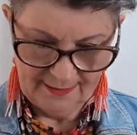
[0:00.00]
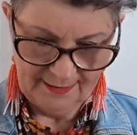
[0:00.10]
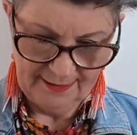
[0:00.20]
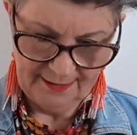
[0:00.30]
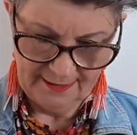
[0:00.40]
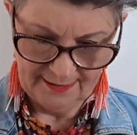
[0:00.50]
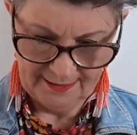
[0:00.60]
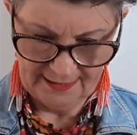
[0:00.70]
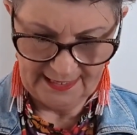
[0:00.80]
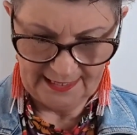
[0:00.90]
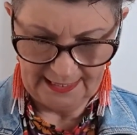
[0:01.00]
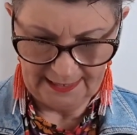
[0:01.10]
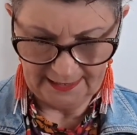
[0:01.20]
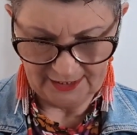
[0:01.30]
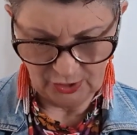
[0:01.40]
In
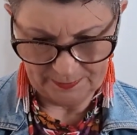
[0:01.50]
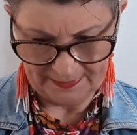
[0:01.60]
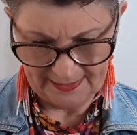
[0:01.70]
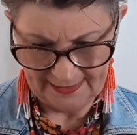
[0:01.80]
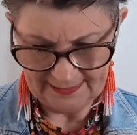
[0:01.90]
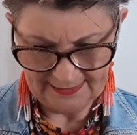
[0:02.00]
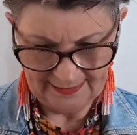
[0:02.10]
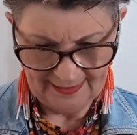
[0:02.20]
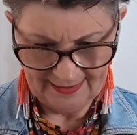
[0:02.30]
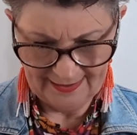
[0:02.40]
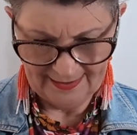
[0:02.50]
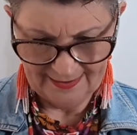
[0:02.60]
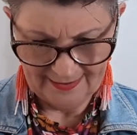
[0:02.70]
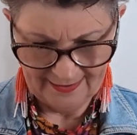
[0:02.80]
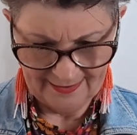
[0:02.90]
English, please.
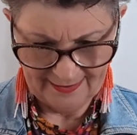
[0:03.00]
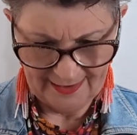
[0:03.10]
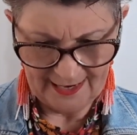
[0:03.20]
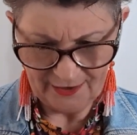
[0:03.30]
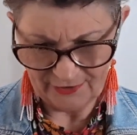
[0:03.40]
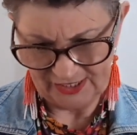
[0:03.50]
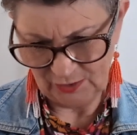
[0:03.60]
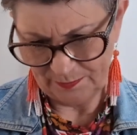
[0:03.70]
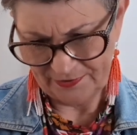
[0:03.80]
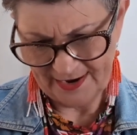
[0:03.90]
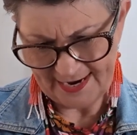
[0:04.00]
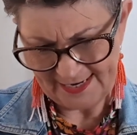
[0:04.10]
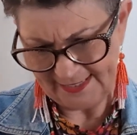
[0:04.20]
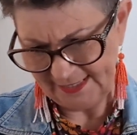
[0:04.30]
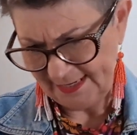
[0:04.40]
English,
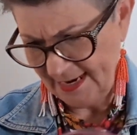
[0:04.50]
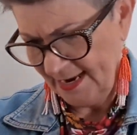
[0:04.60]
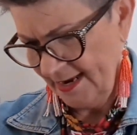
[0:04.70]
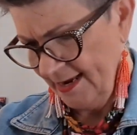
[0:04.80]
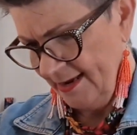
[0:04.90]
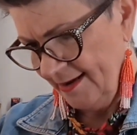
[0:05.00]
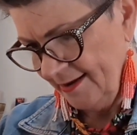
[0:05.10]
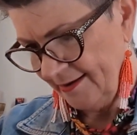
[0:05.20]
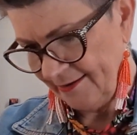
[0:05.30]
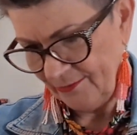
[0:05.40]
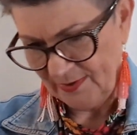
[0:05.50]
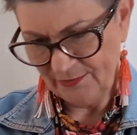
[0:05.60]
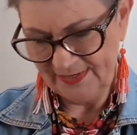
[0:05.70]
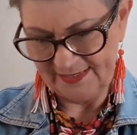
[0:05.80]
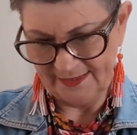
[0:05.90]
please.
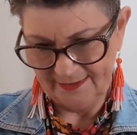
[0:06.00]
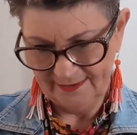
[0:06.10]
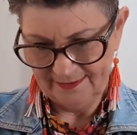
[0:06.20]
Where is it?